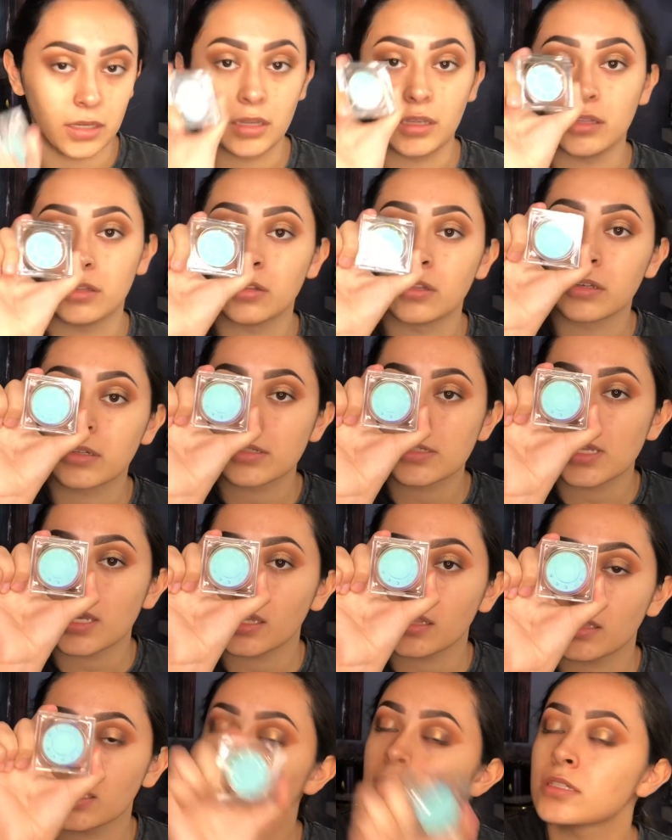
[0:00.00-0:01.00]
It looks
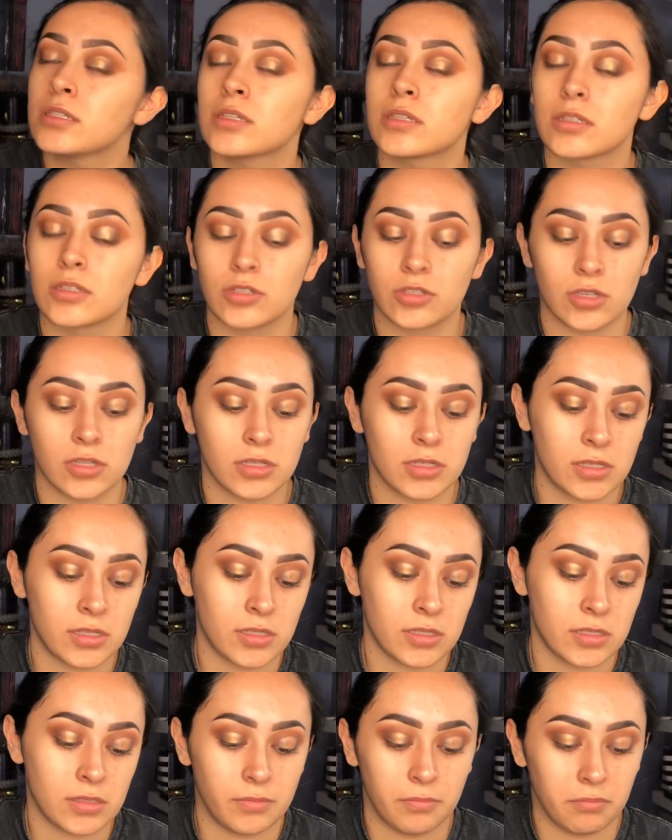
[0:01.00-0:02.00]
like this, it's
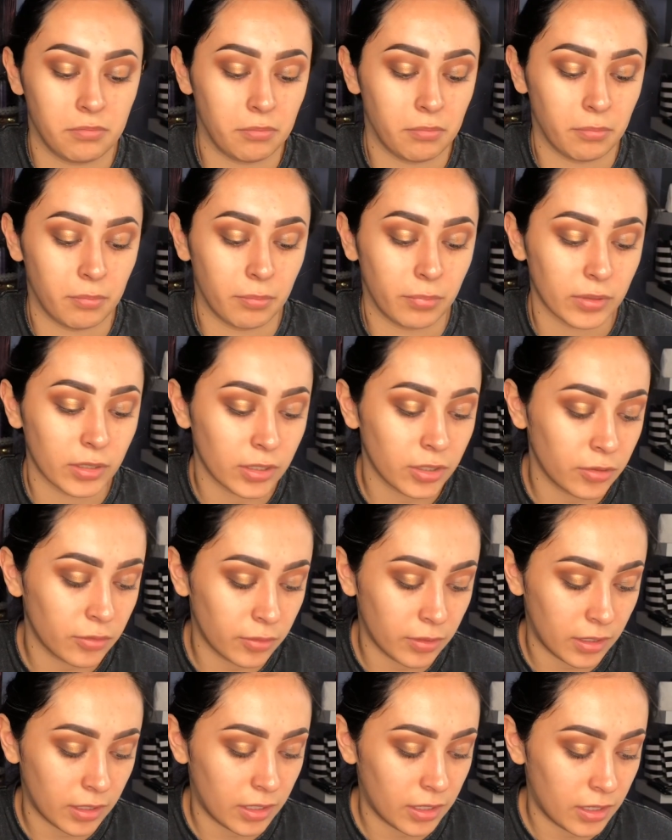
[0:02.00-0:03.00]
just
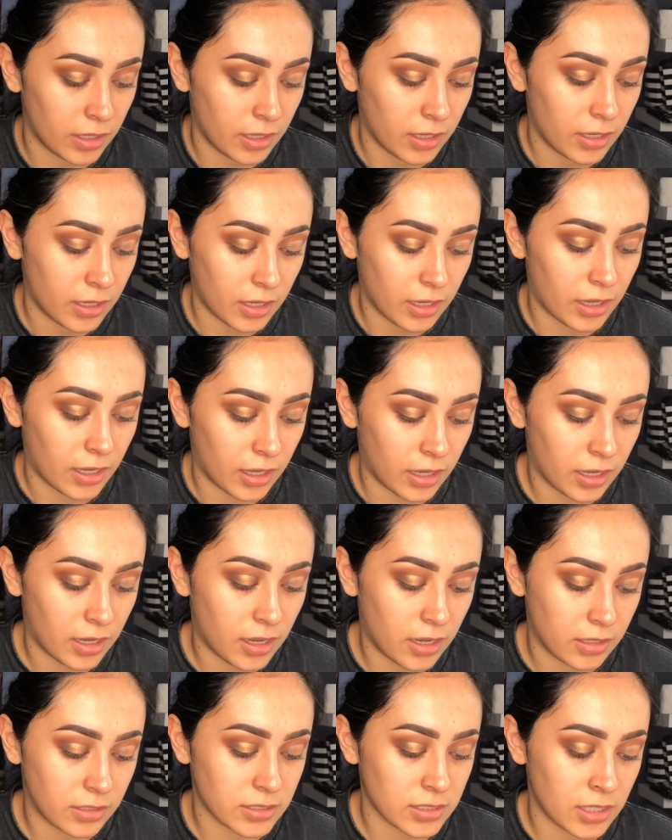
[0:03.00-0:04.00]
blue,
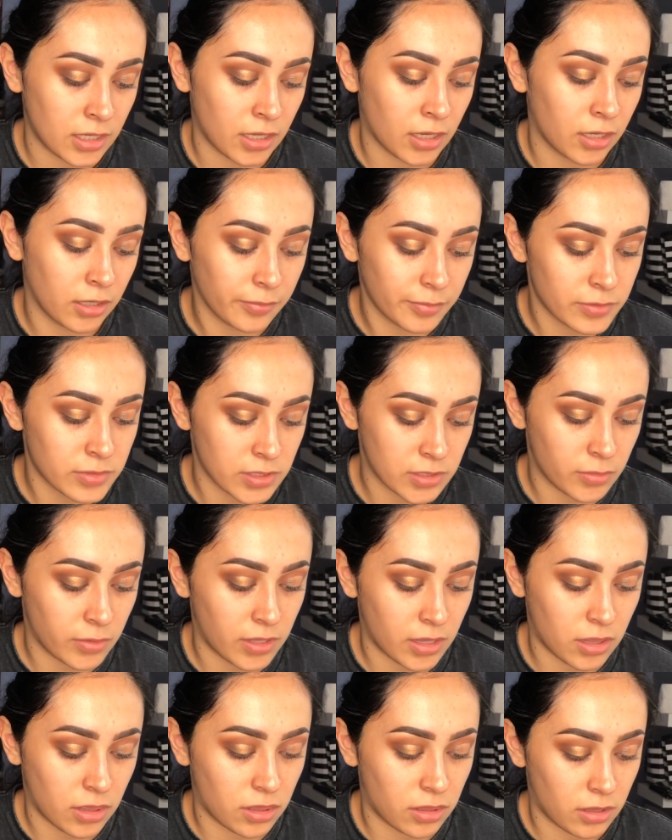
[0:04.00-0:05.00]
and it helps
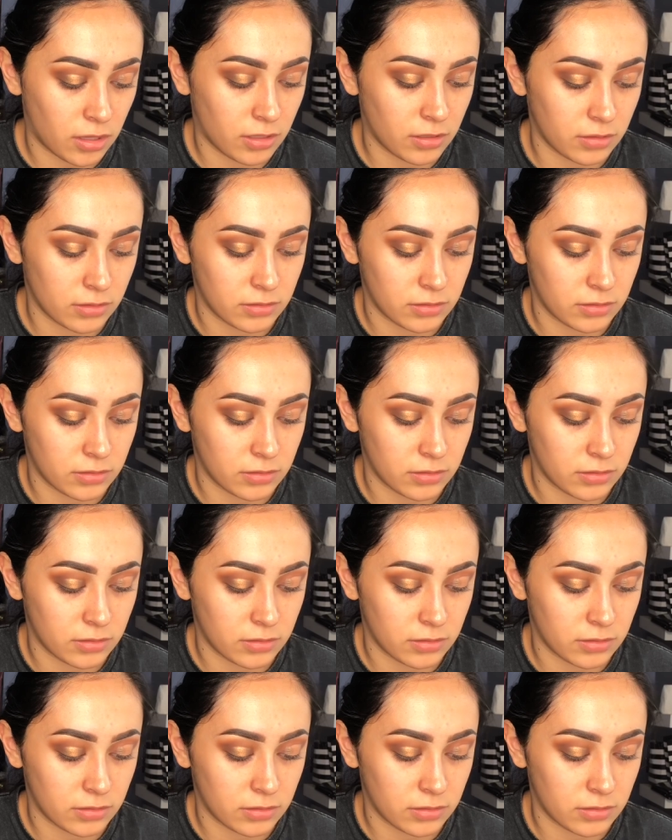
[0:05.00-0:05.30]
with